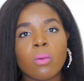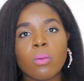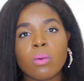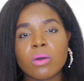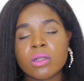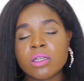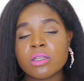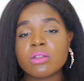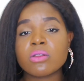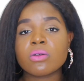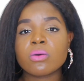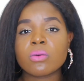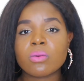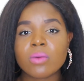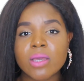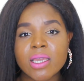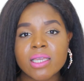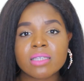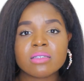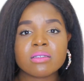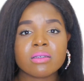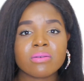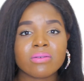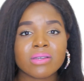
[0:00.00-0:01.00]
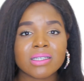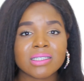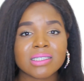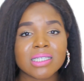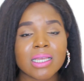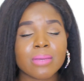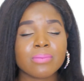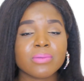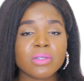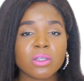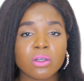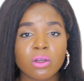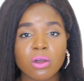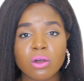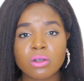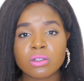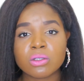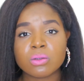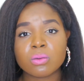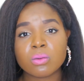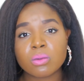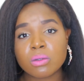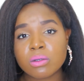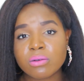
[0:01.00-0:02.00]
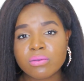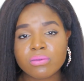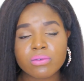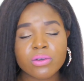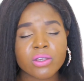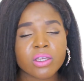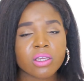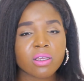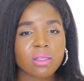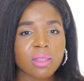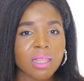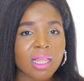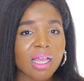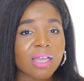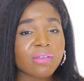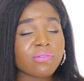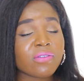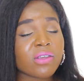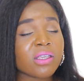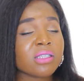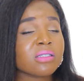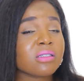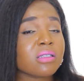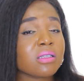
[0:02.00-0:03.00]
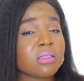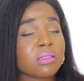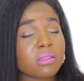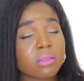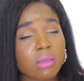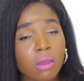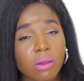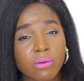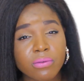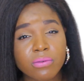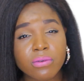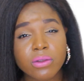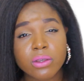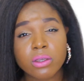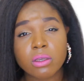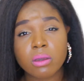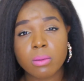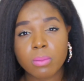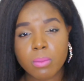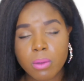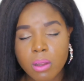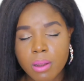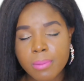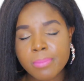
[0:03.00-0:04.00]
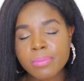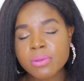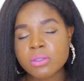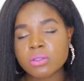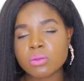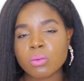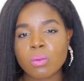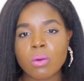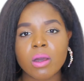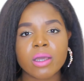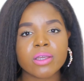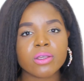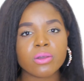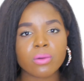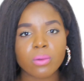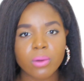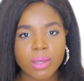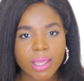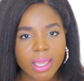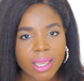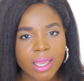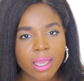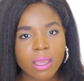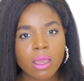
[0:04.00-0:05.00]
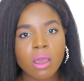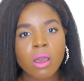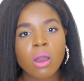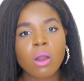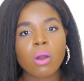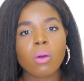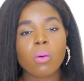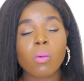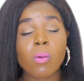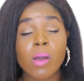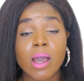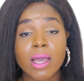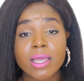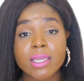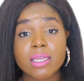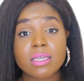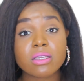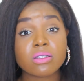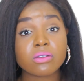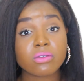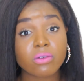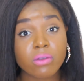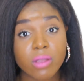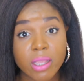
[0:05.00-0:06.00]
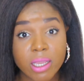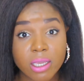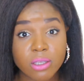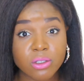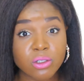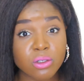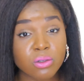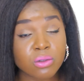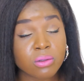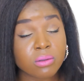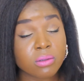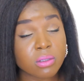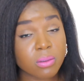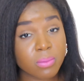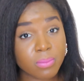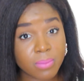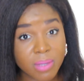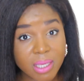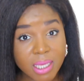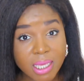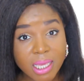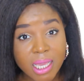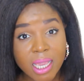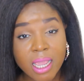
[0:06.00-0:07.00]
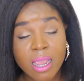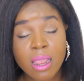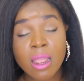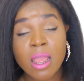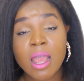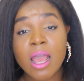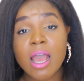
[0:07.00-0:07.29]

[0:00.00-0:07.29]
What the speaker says: One of the ways of accepting God's will for your life is discovering your purpose, why you're here, why he's created you to be here,